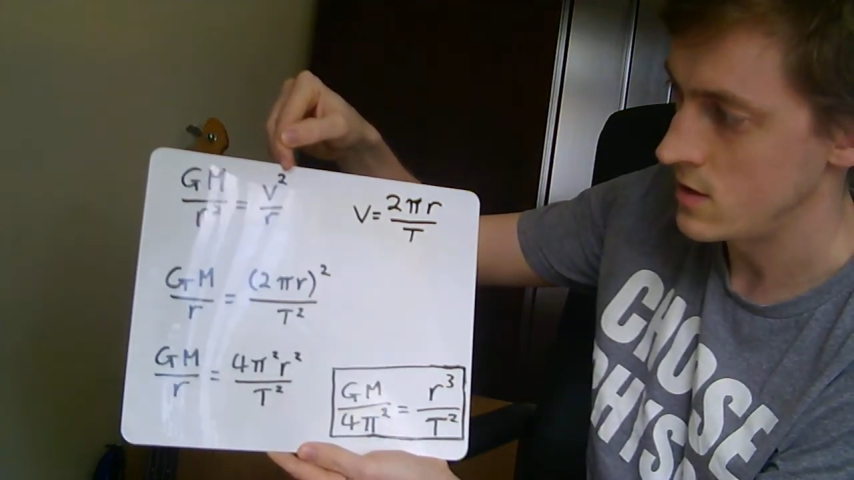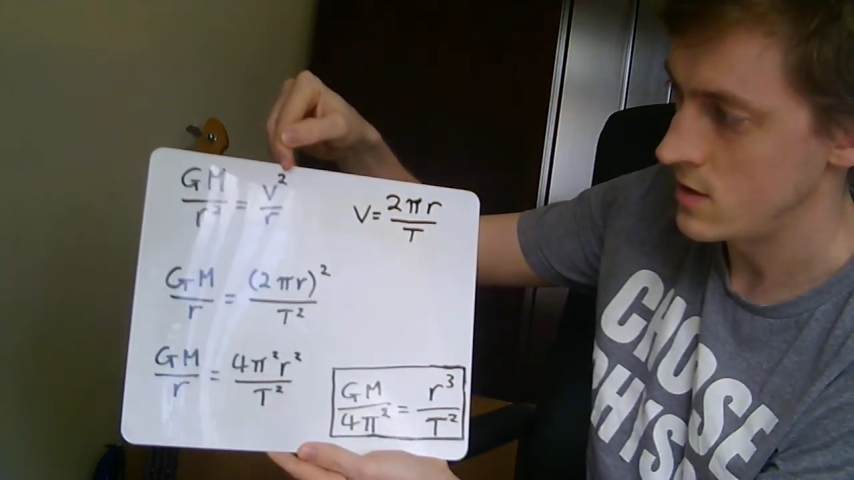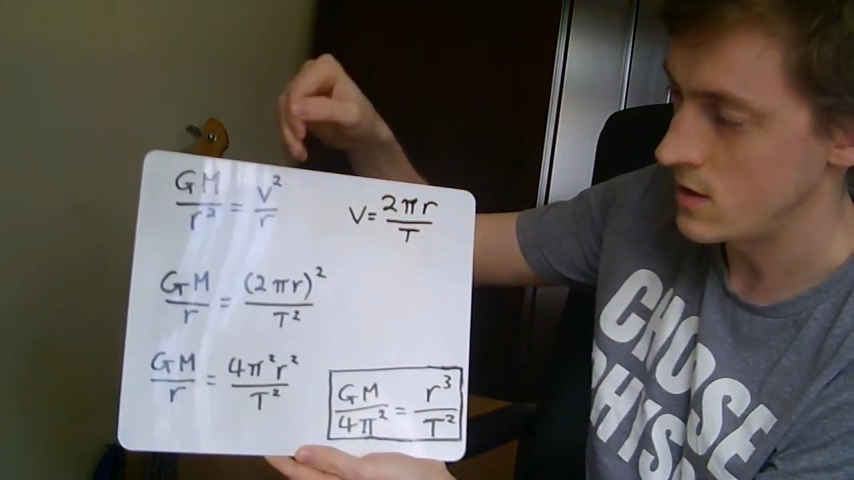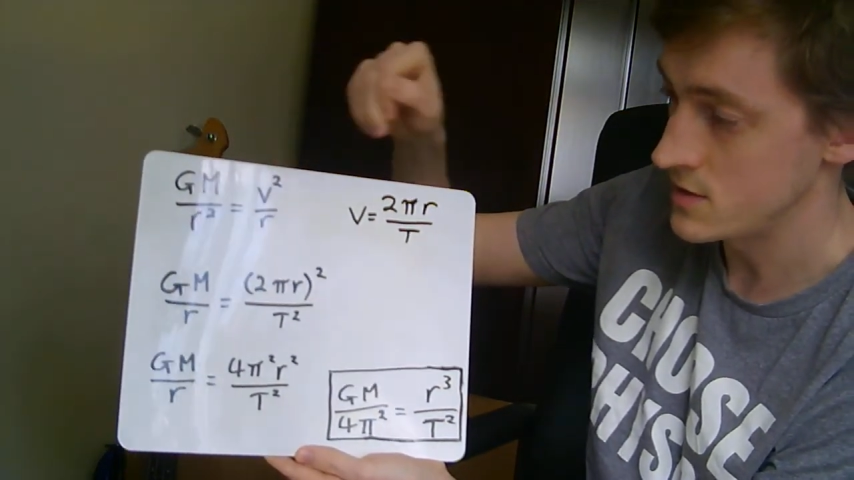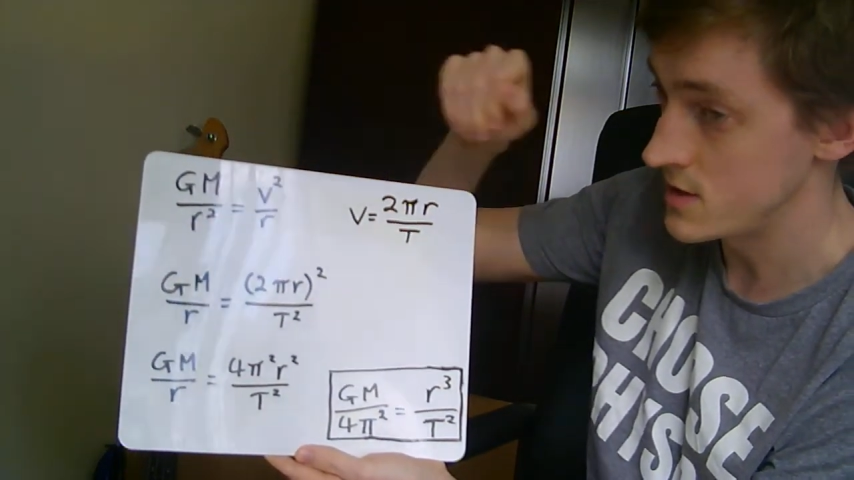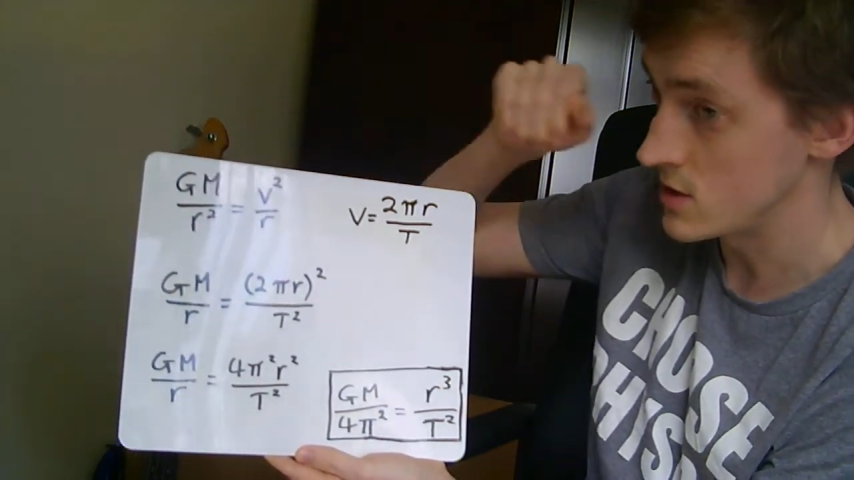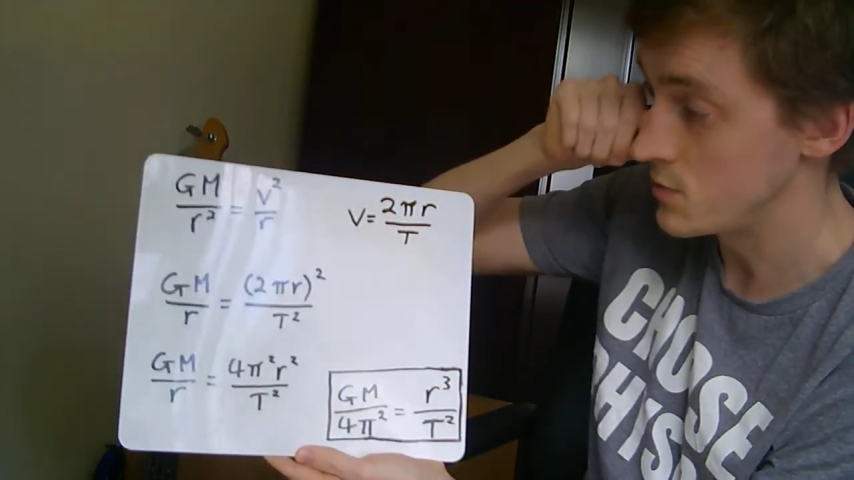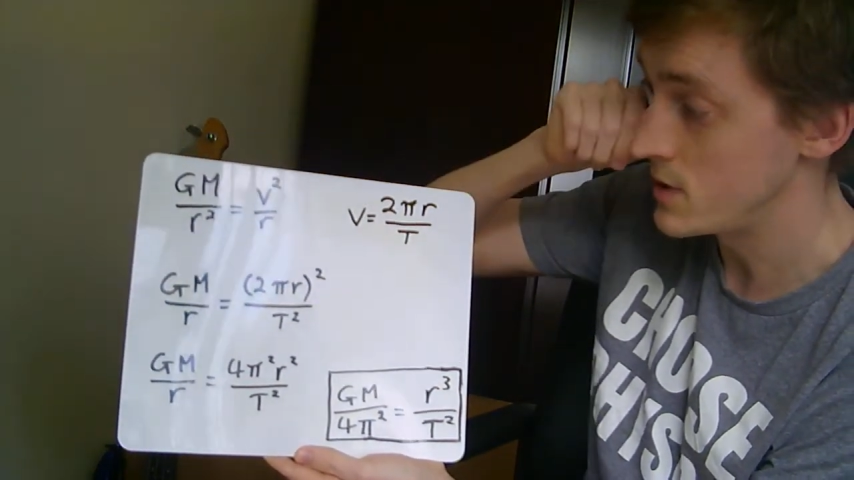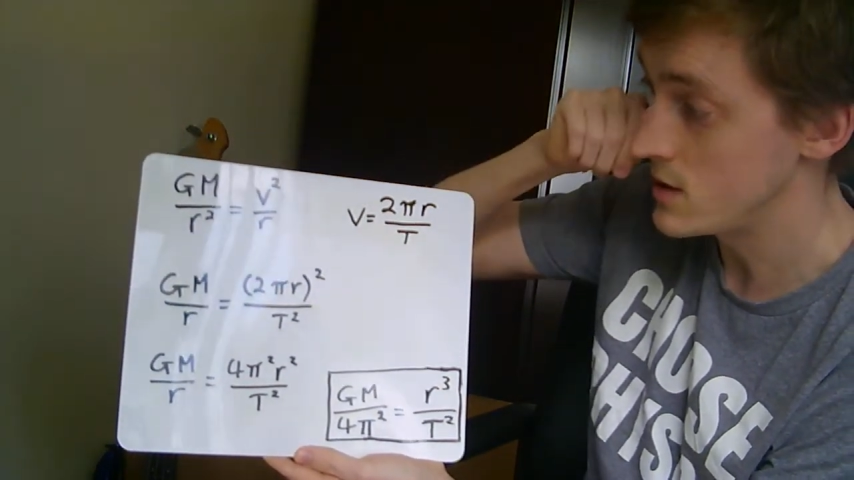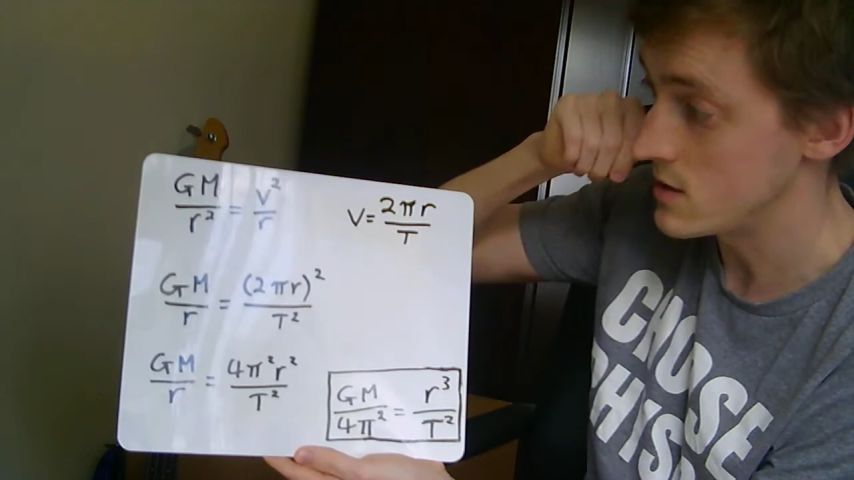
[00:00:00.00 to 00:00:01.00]
uh, the
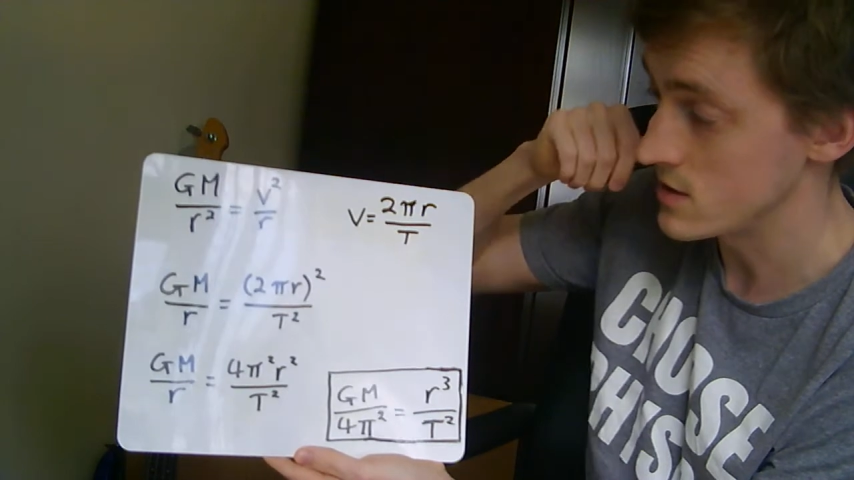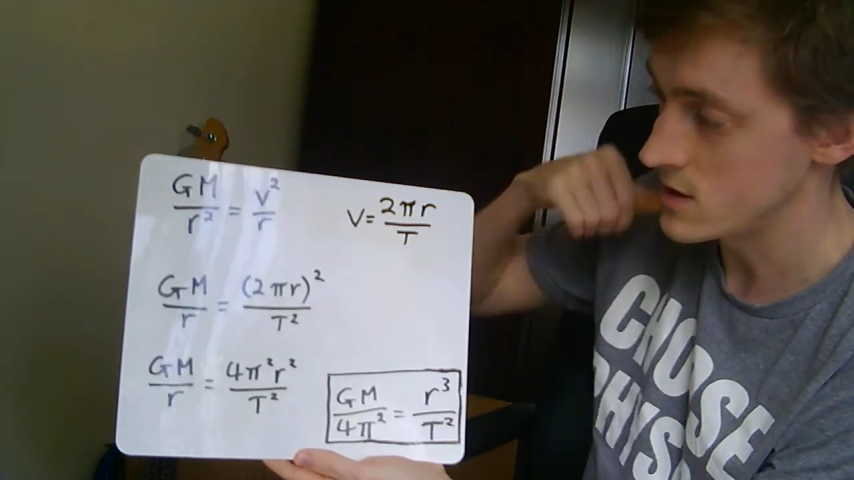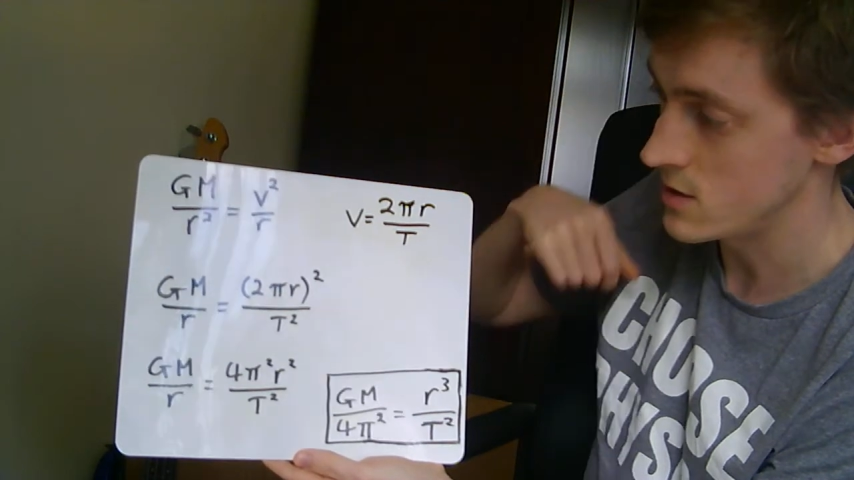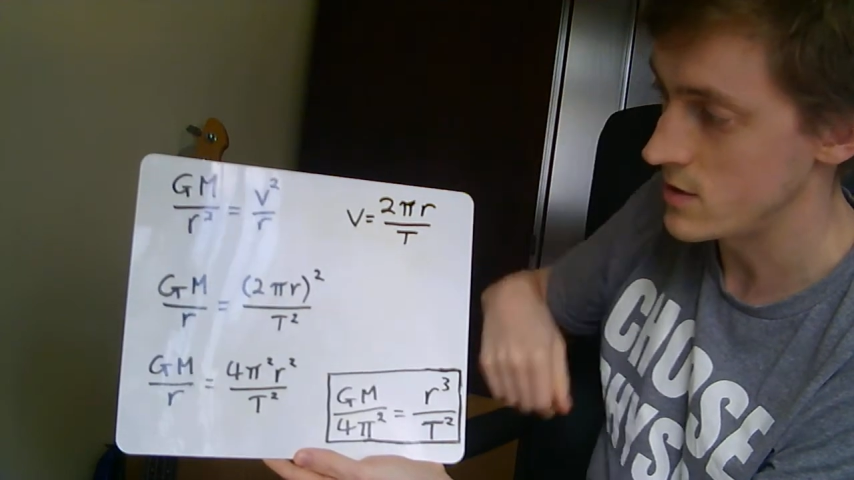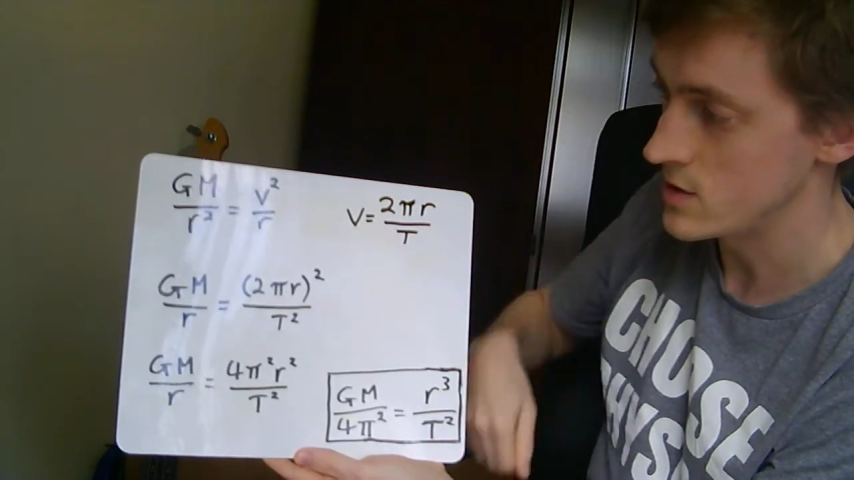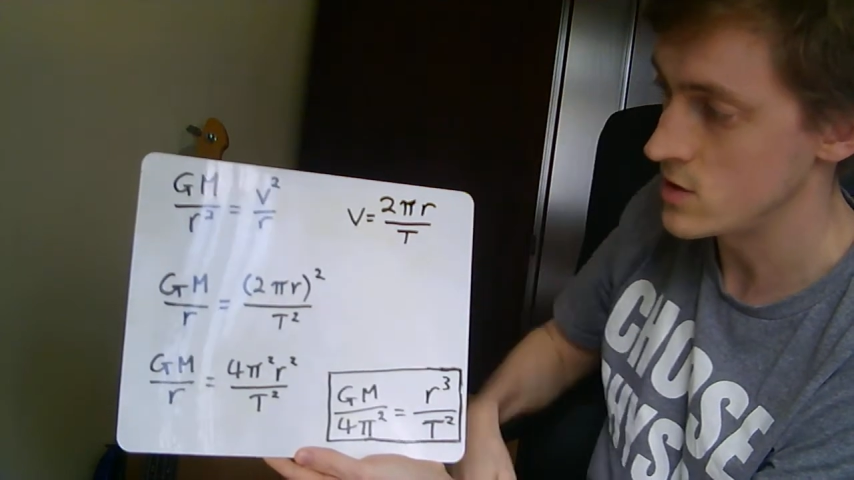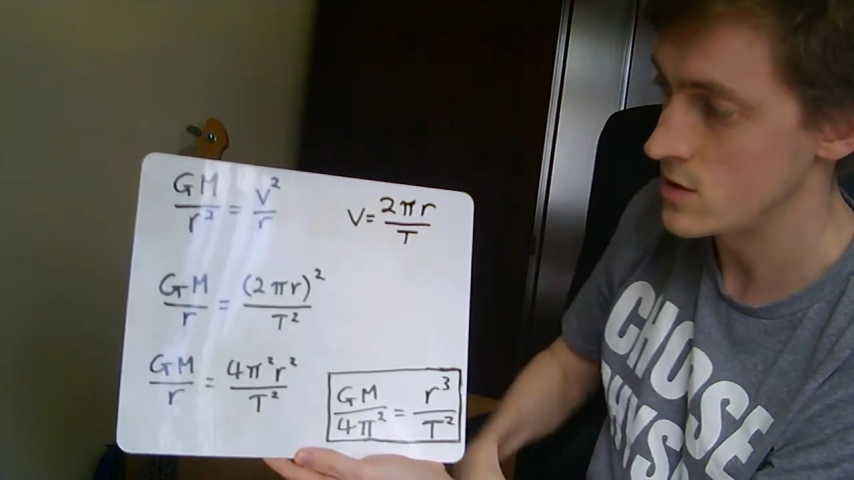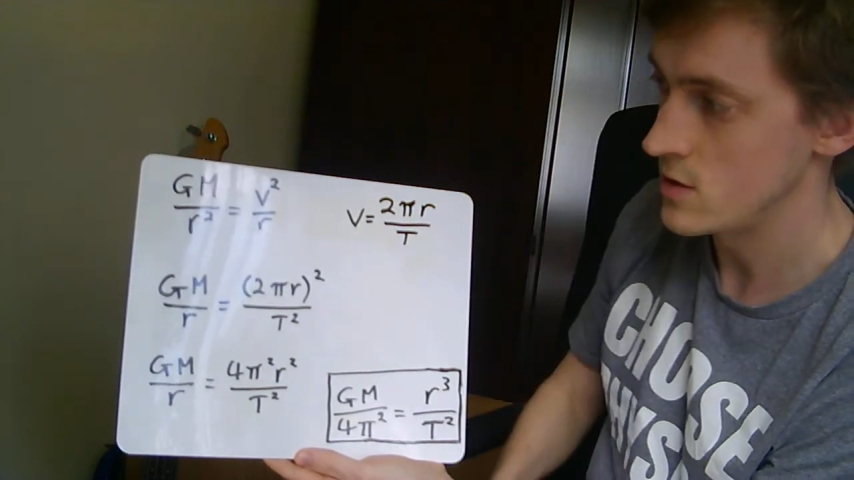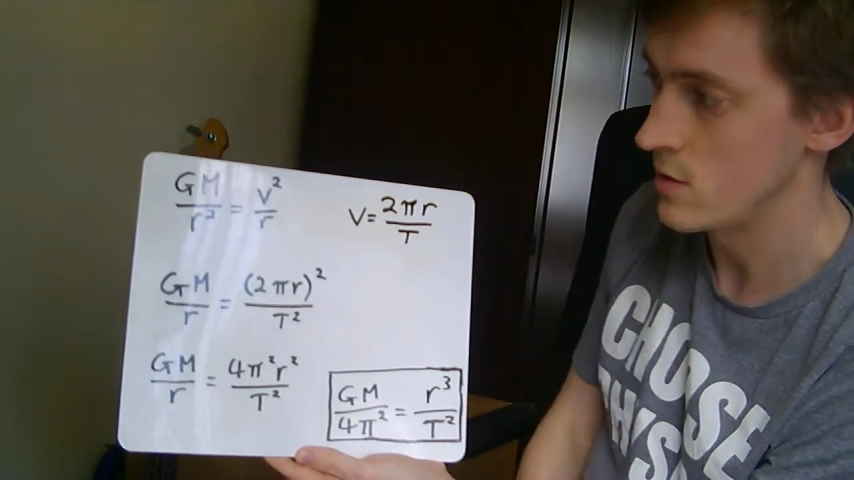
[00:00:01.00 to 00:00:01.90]
centripetal acceleration